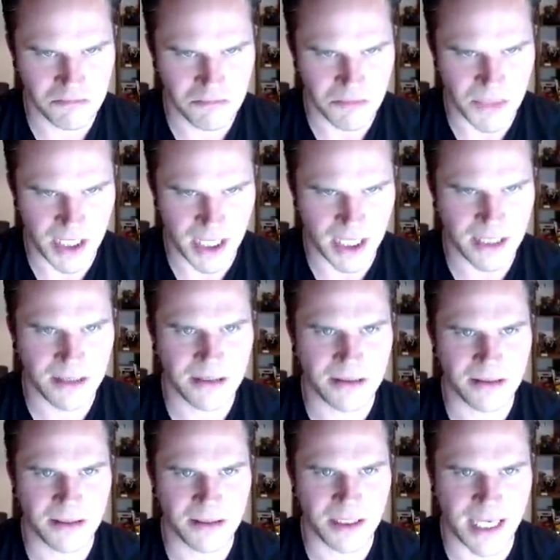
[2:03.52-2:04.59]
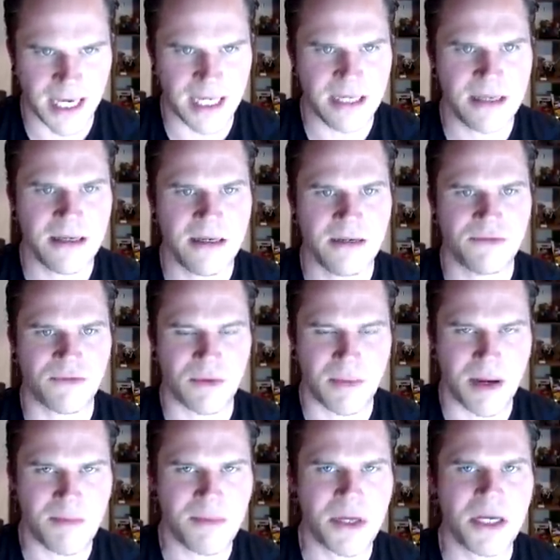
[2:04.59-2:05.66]
Yeah, again,
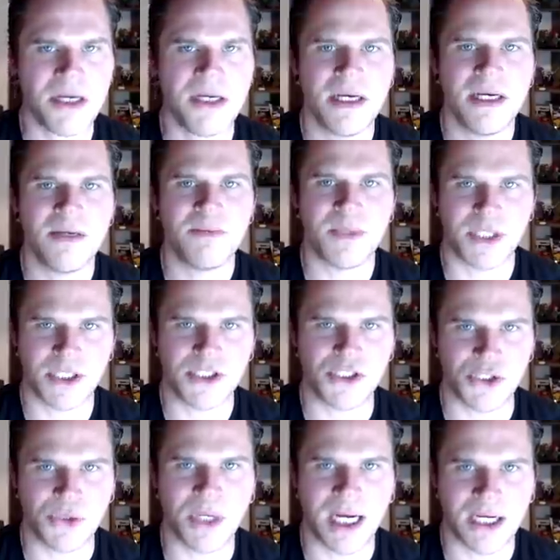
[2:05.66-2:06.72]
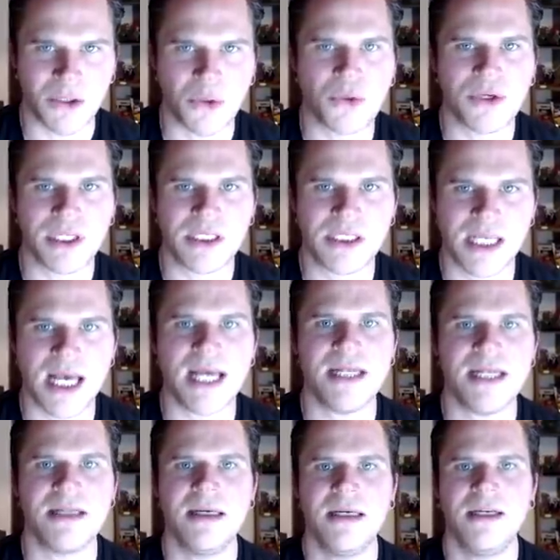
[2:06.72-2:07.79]
remember, because you had already
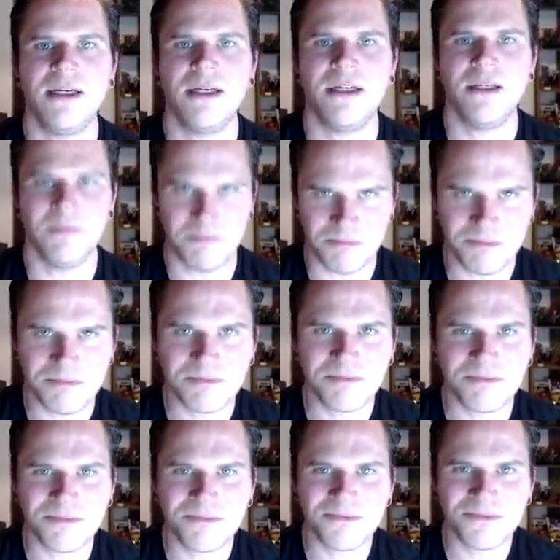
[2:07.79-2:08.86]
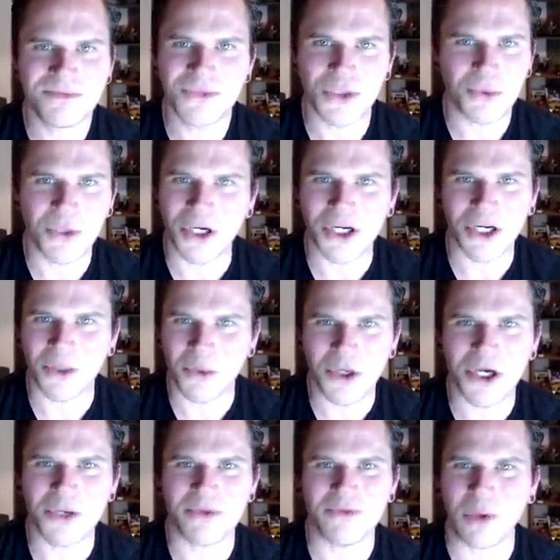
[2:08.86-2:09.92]
said you weren't going to
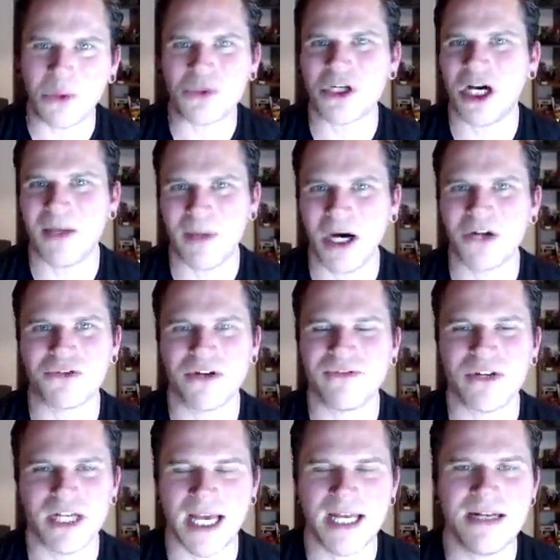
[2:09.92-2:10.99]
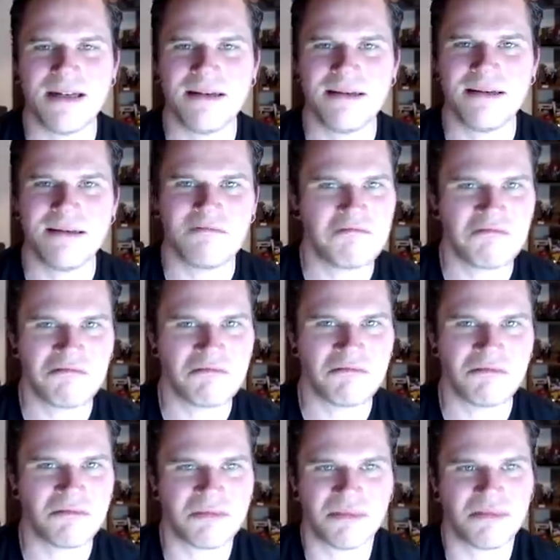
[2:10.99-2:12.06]
work with Walter Hamada ever again.
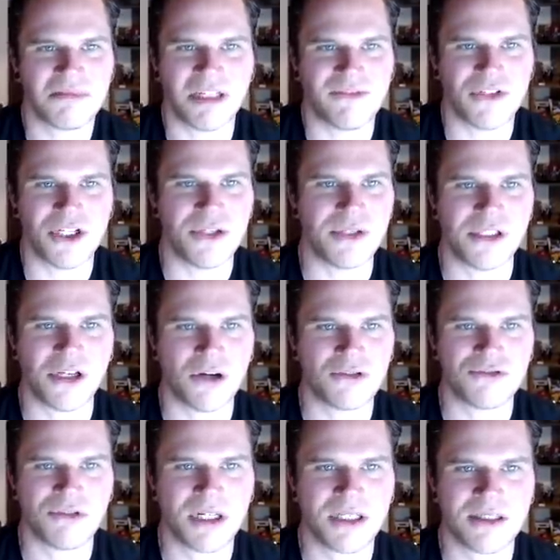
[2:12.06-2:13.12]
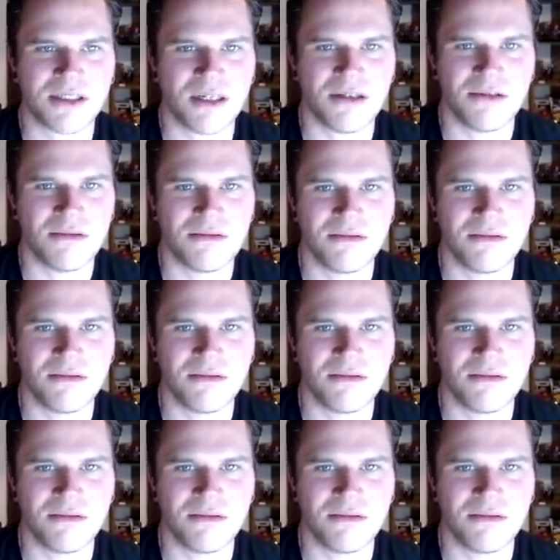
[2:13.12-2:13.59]
They have renewed his contract, so